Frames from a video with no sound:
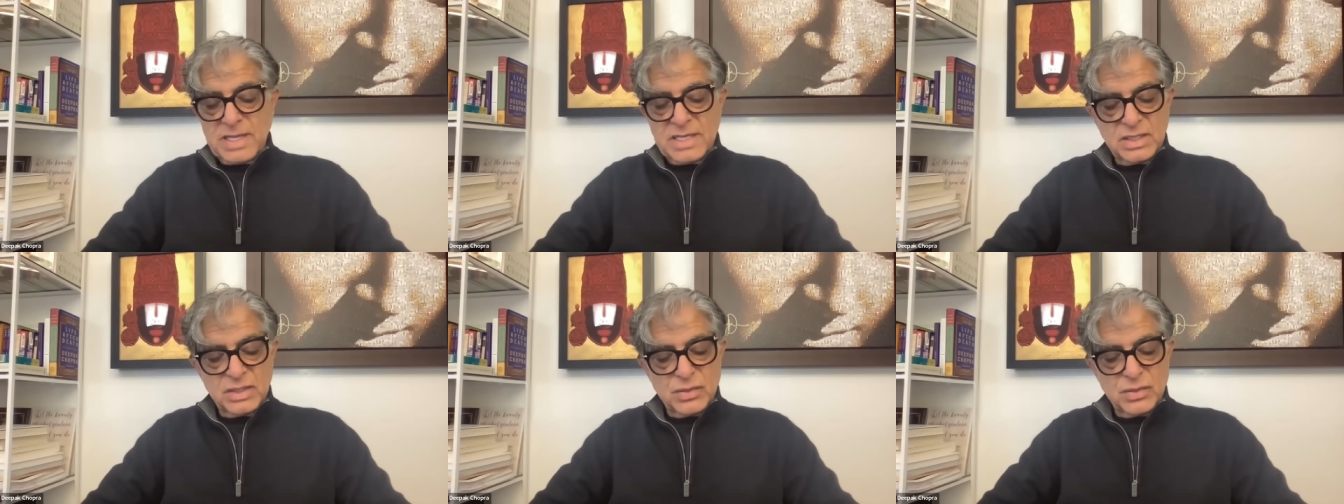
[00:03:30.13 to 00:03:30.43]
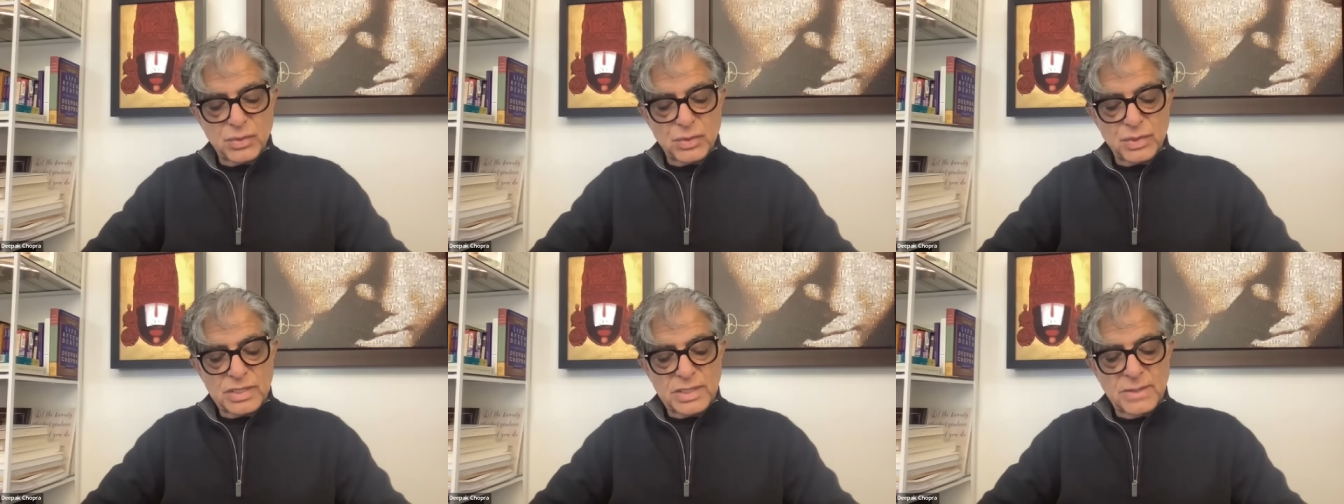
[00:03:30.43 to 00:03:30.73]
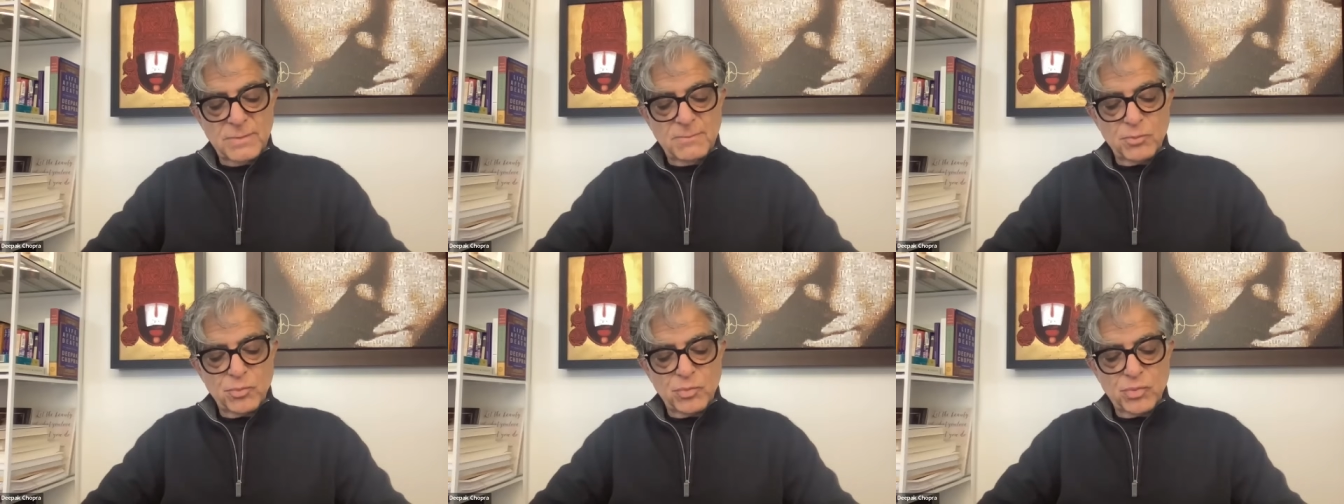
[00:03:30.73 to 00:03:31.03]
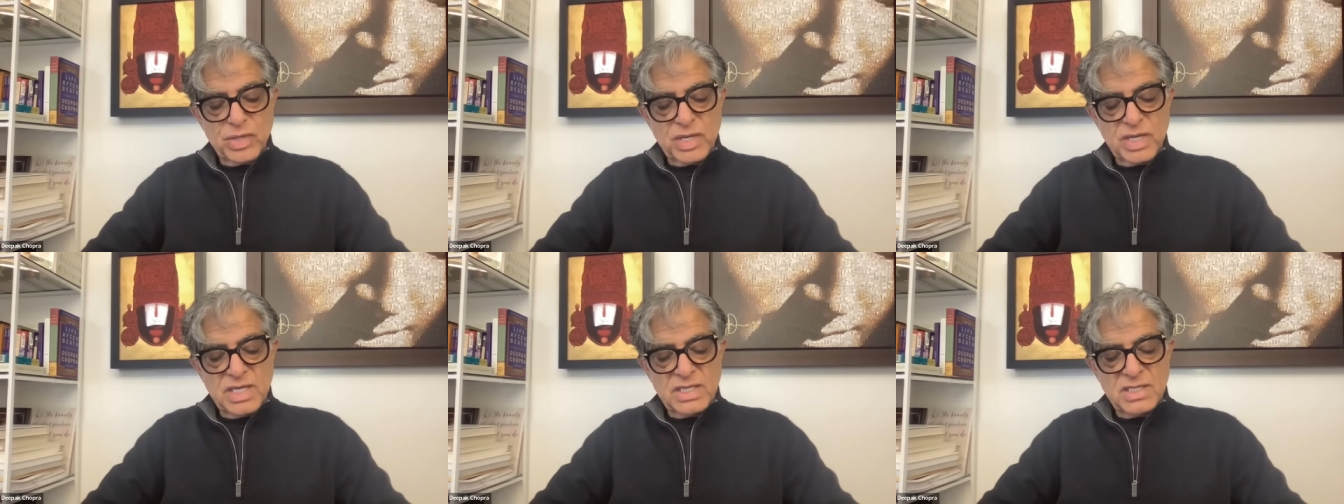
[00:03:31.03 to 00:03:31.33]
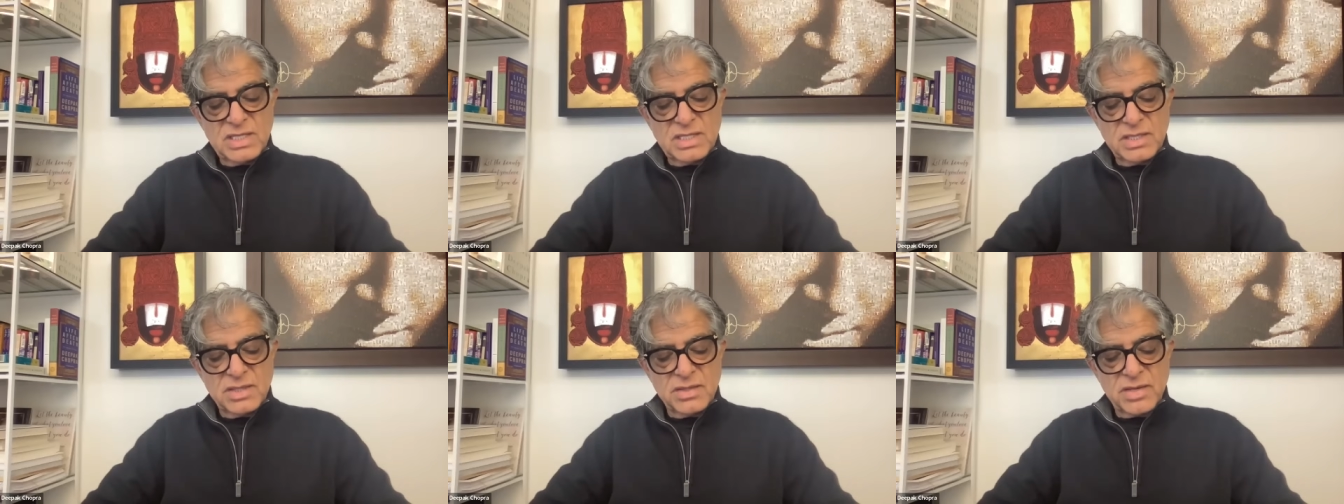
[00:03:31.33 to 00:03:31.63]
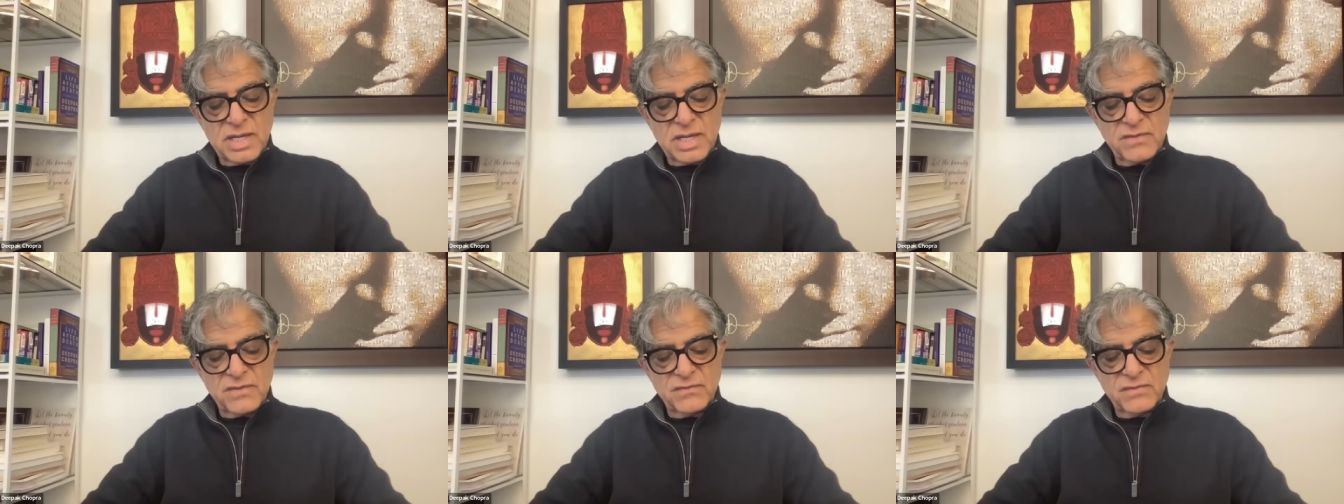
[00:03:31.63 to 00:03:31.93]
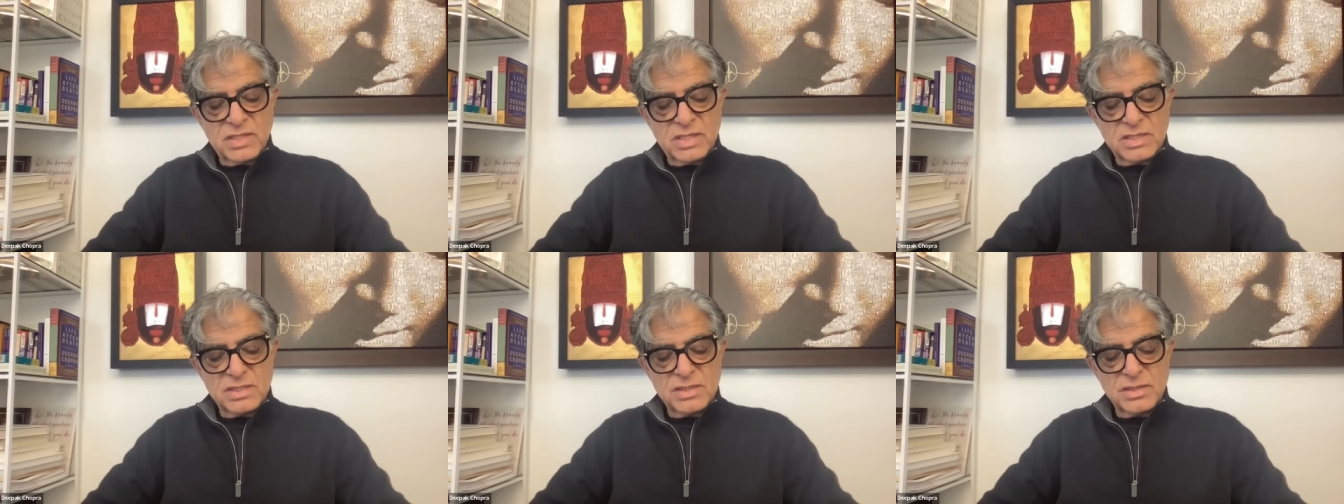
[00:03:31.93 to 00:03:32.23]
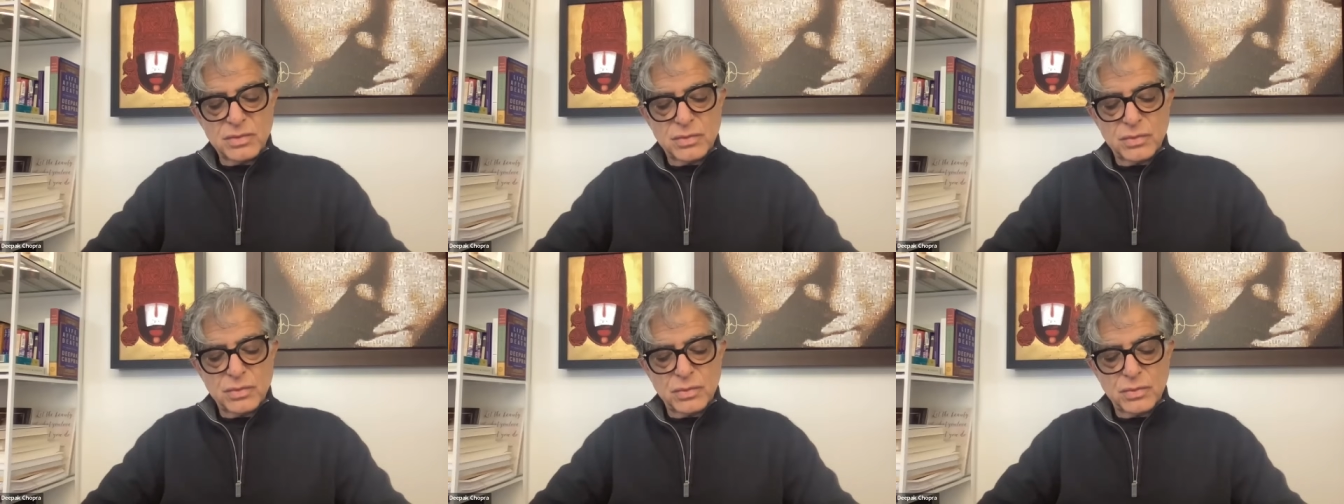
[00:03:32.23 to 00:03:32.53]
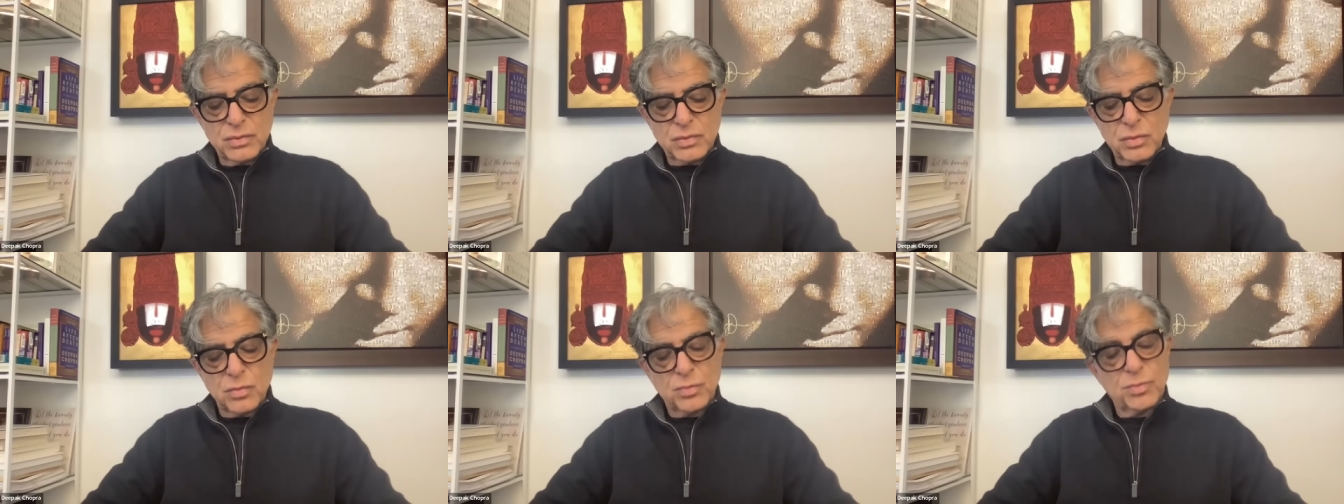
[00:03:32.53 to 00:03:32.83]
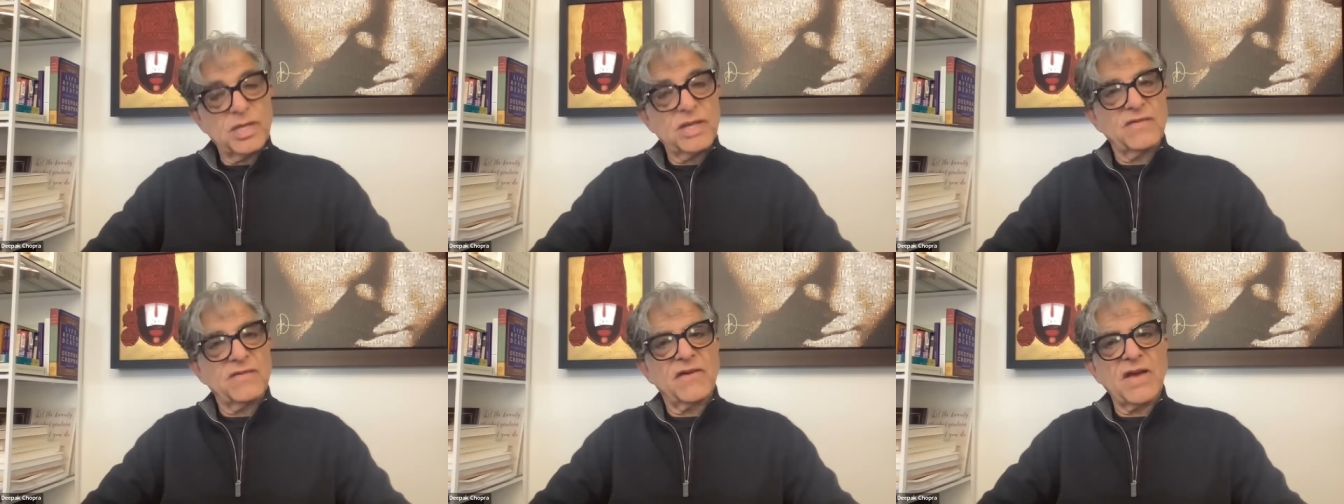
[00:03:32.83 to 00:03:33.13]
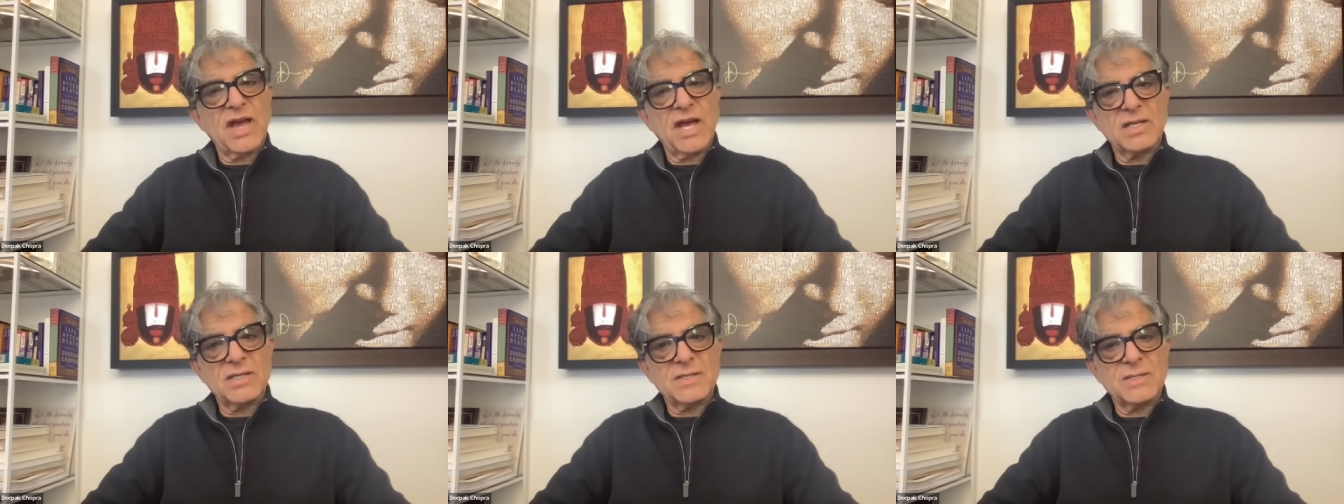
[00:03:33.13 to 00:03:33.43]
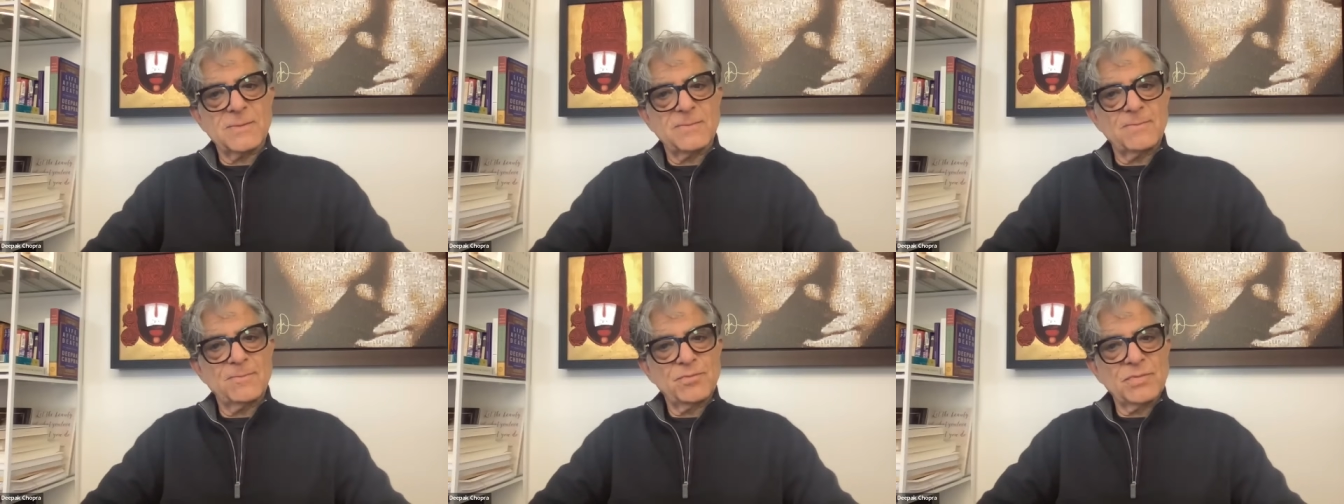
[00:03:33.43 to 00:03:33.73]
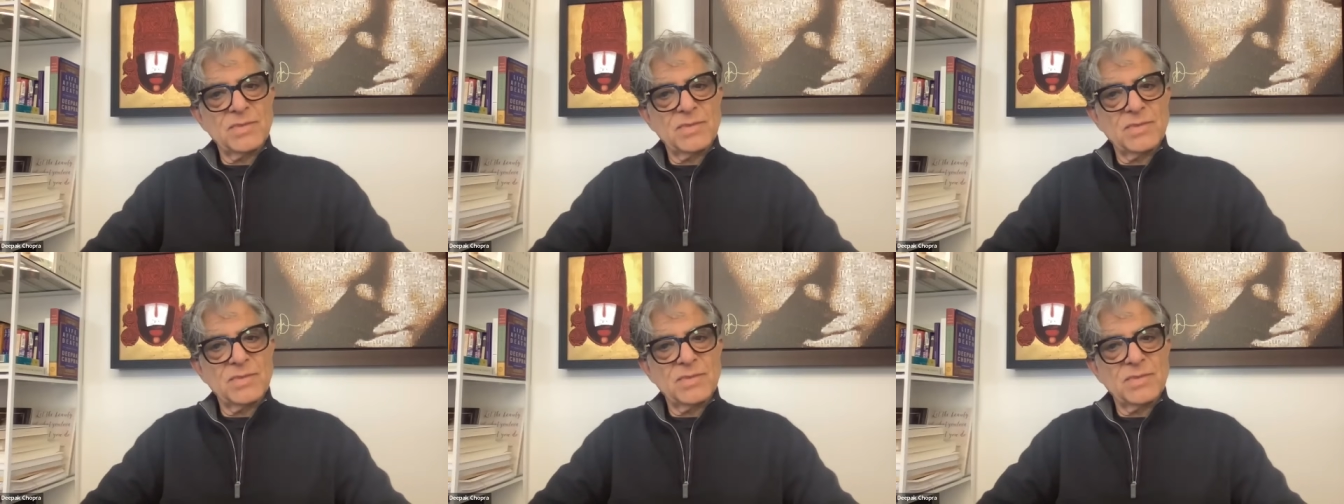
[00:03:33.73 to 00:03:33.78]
encoding brain-derived neurotrophic factor.